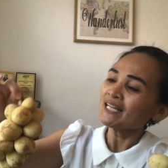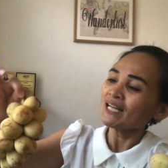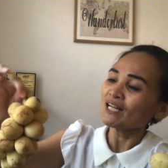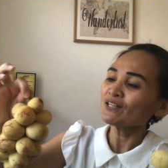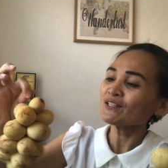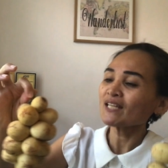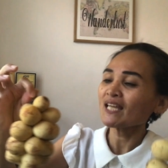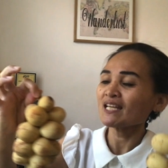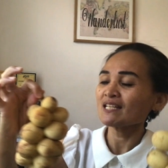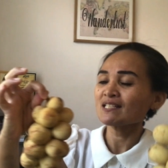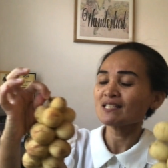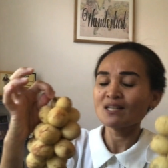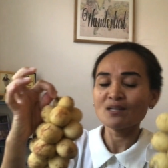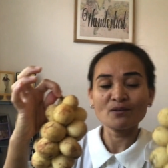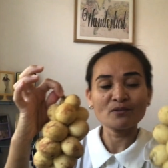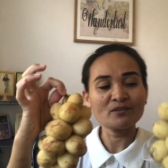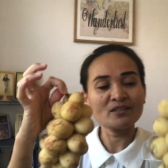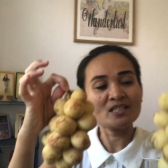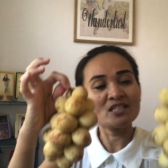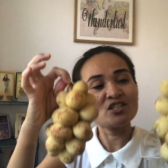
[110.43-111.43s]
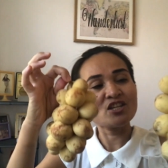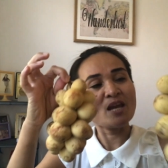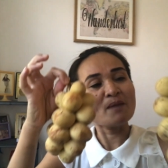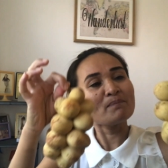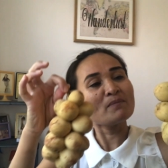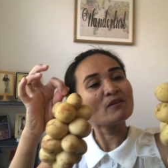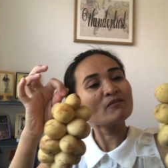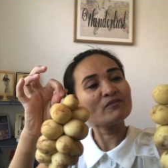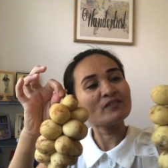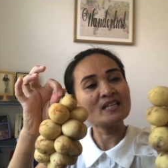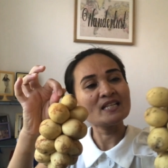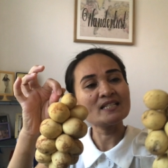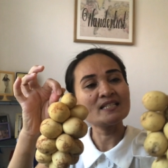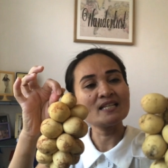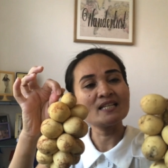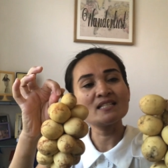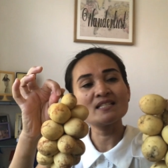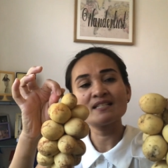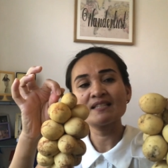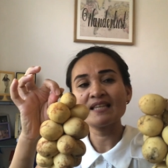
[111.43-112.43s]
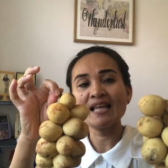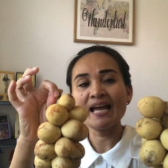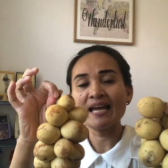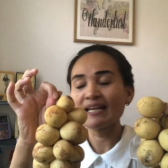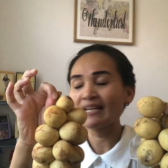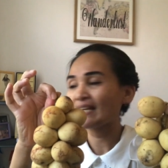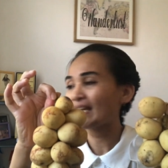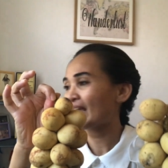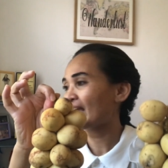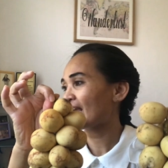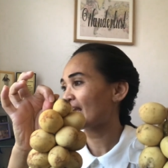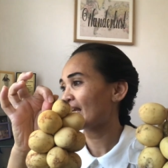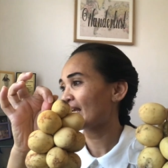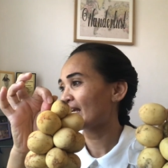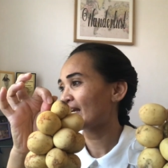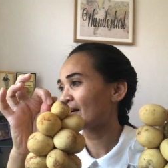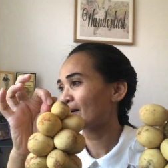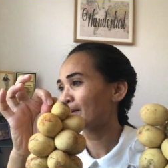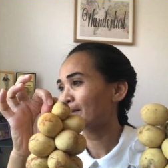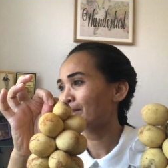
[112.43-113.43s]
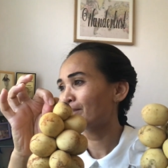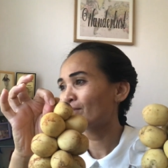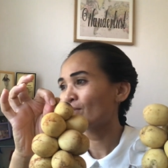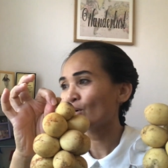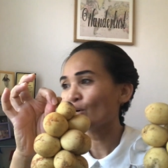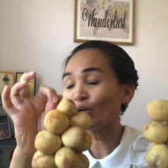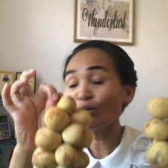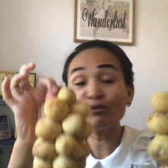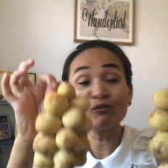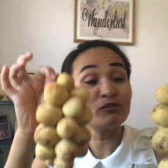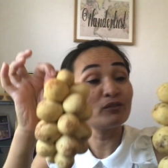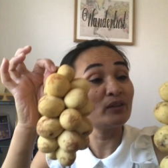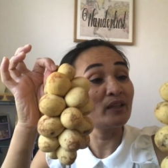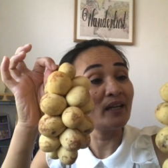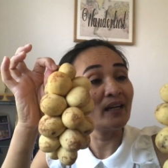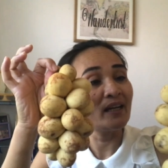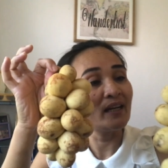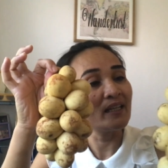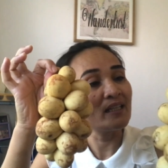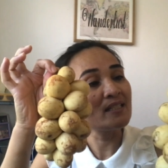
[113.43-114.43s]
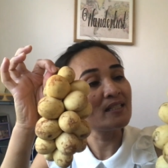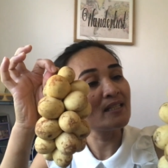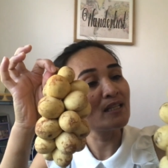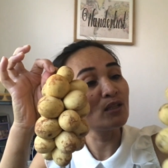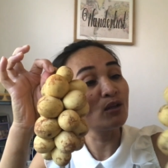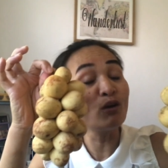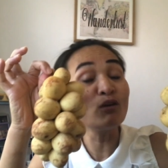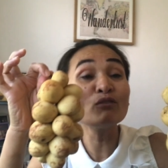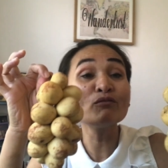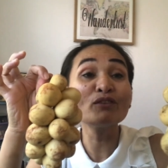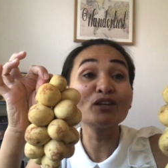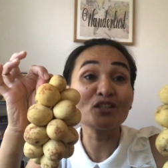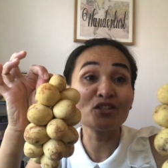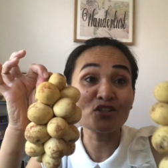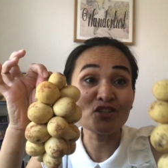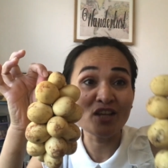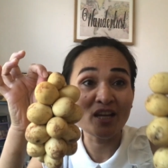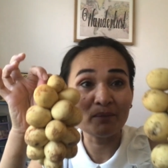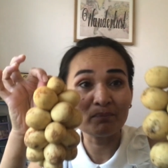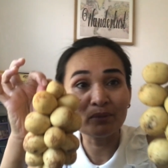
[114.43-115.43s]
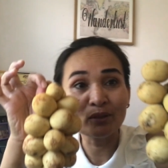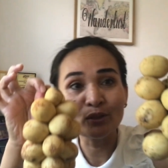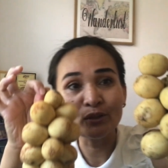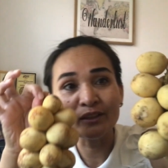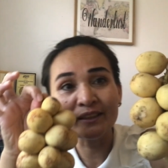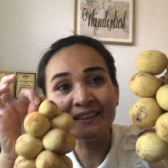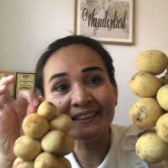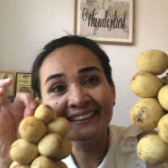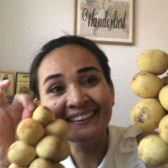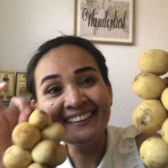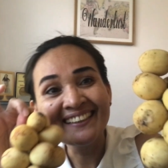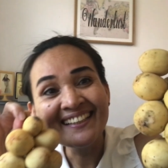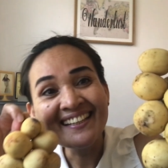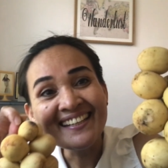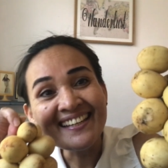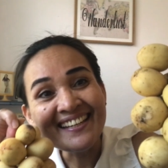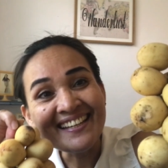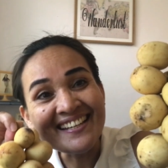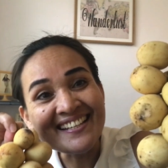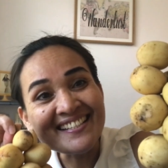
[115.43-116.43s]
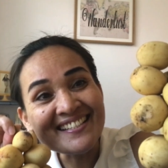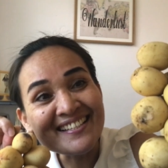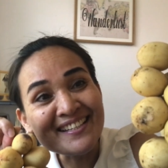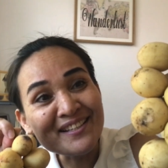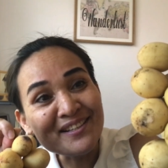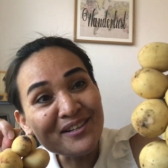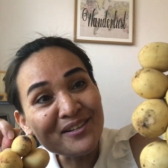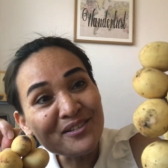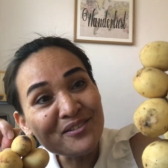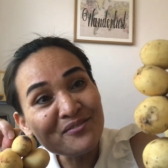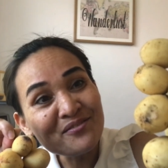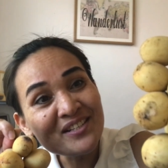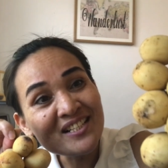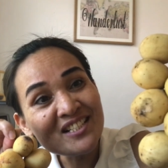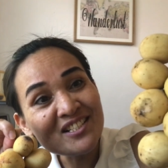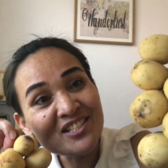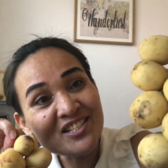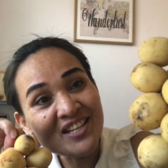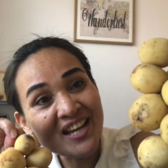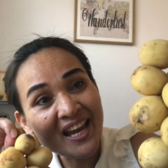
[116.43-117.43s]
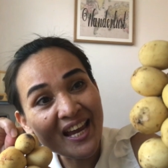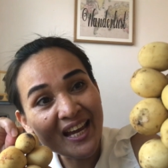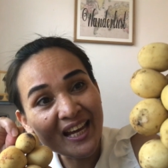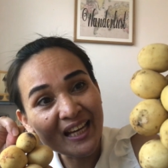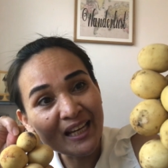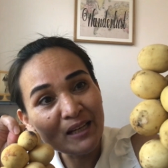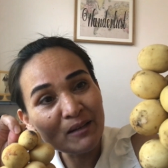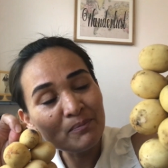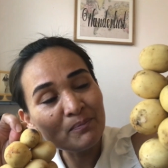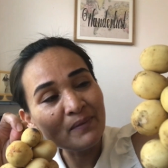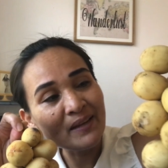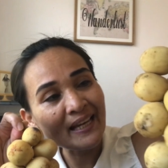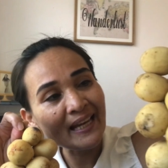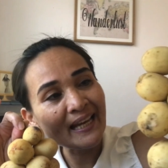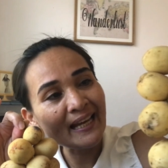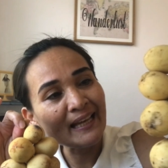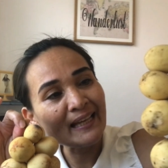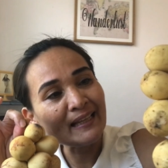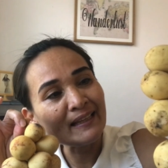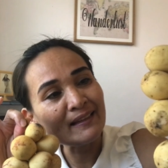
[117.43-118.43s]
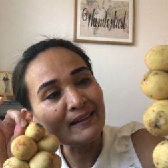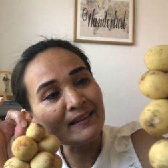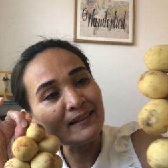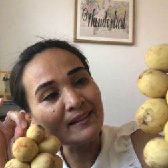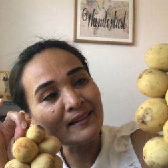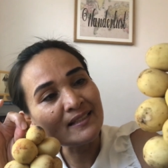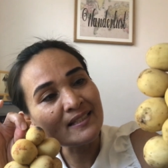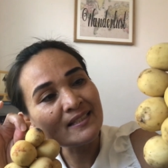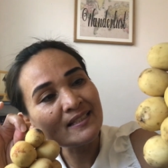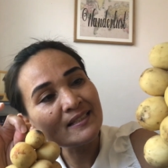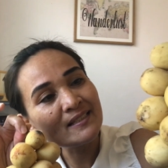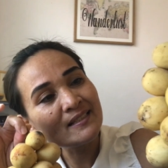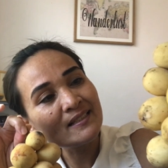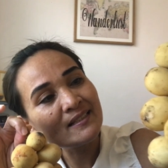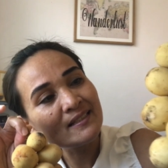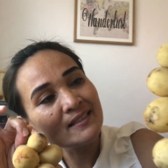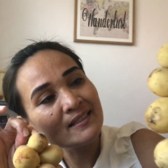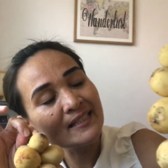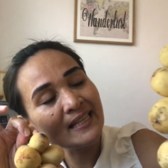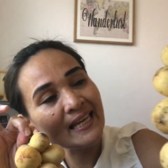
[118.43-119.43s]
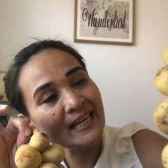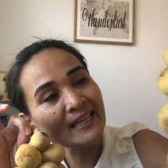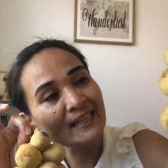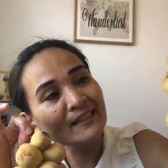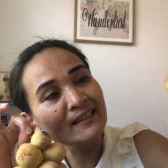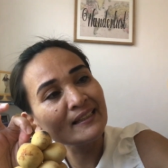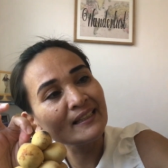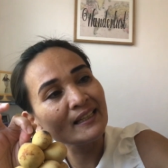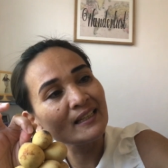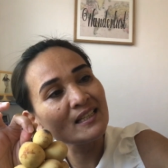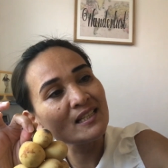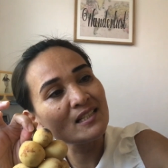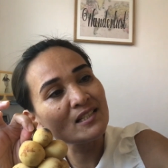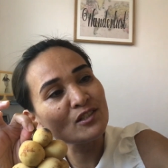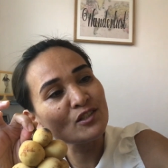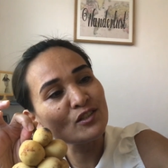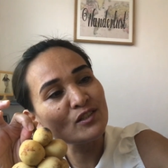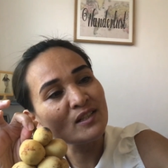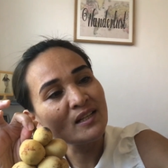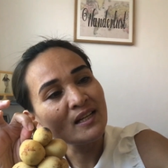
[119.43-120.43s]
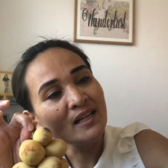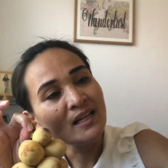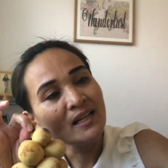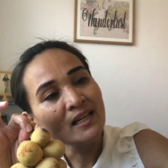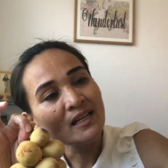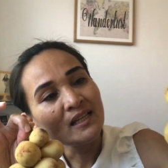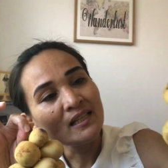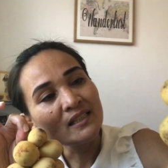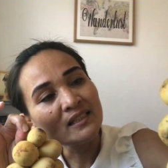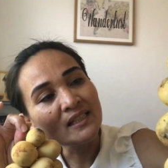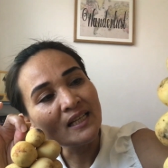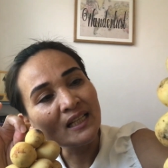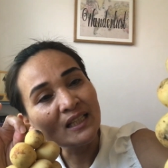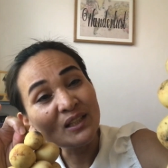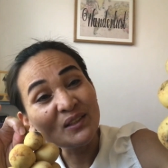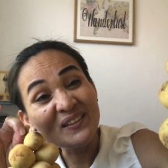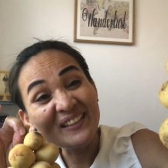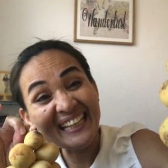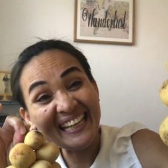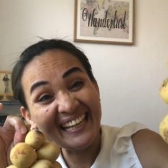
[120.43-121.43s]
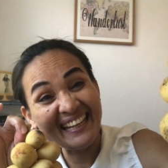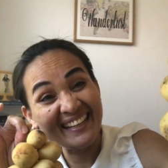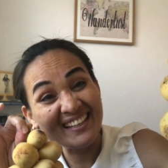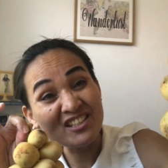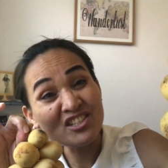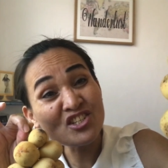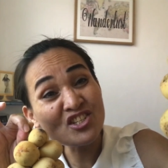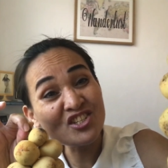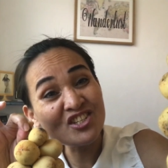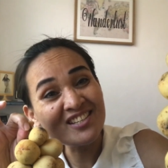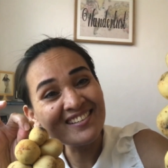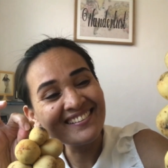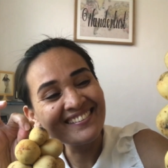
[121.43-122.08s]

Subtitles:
Okay, so the shape of this is like a it's an oval shape. Look, it's an oval shape, and the skin is yellowish,